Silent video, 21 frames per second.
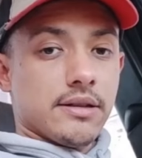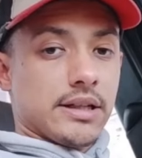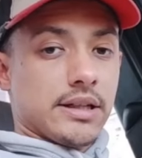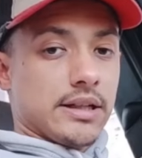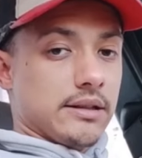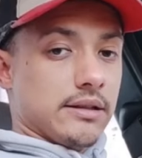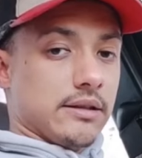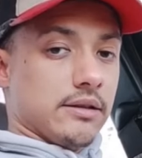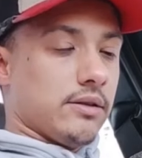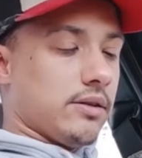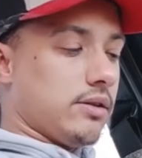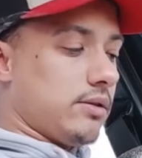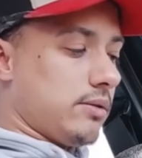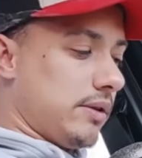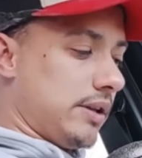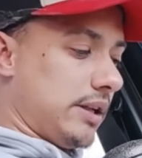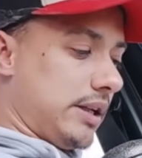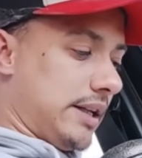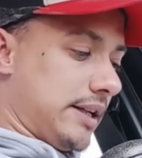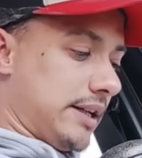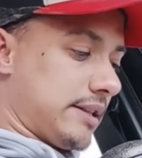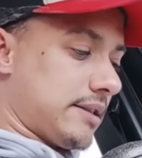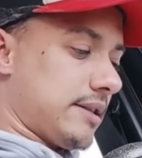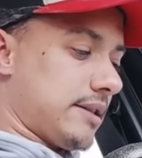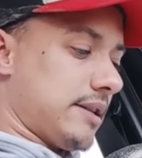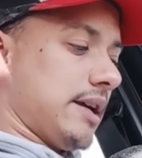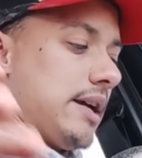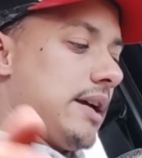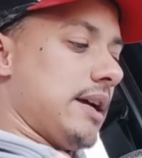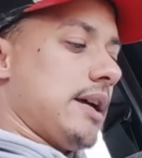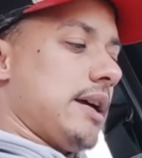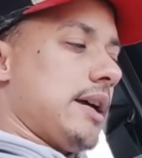and through the lines,
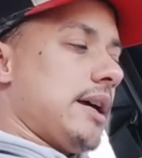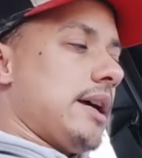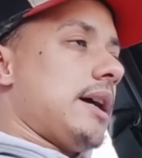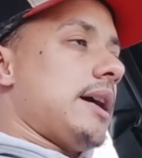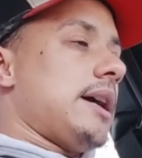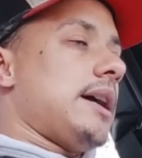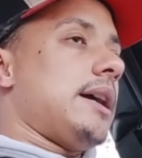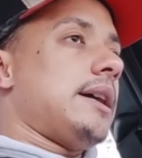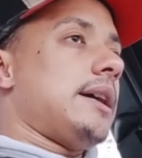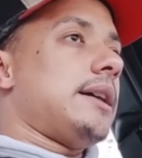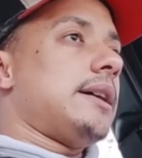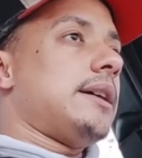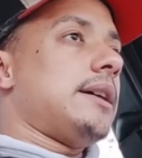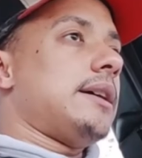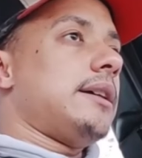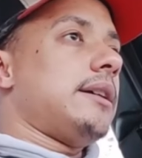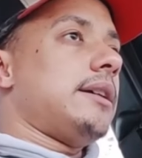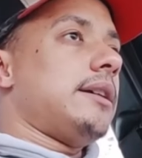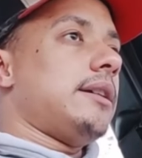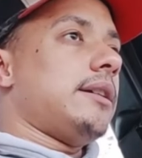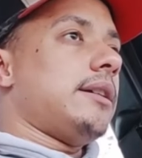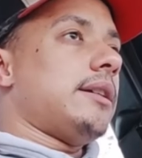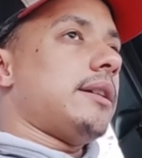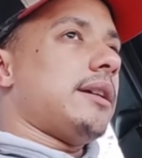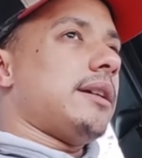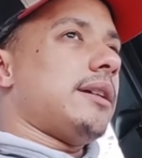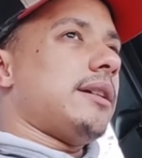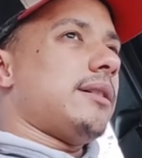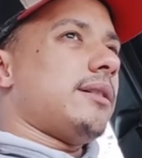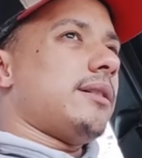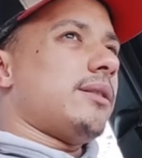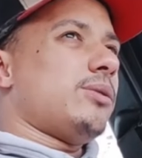I
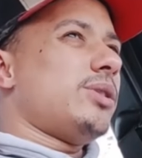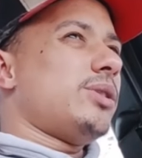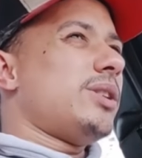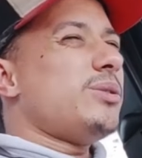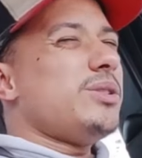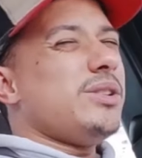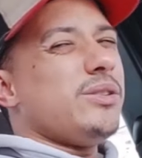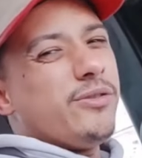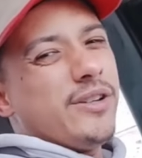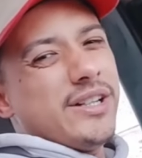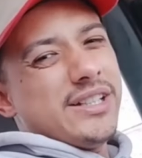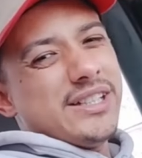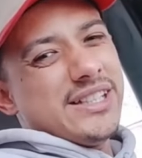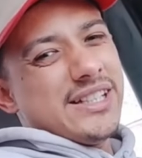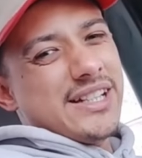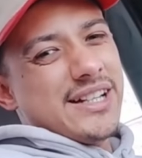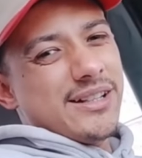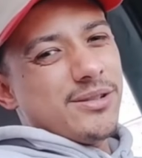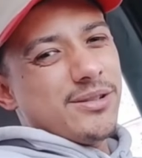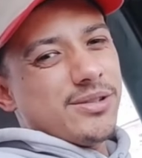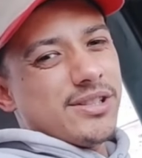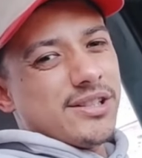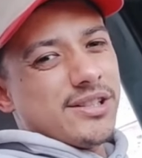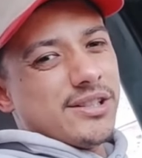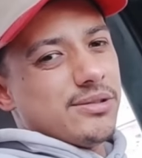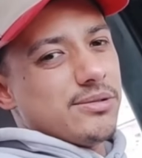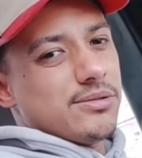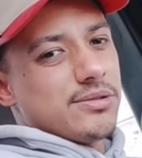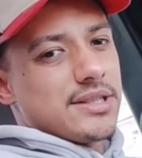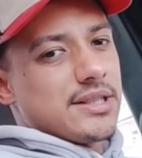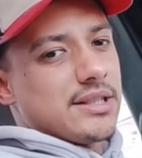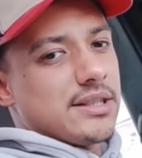could only find a nylon
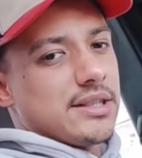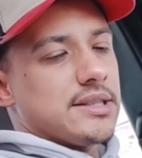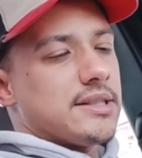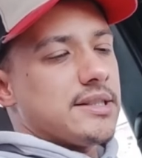reducing in the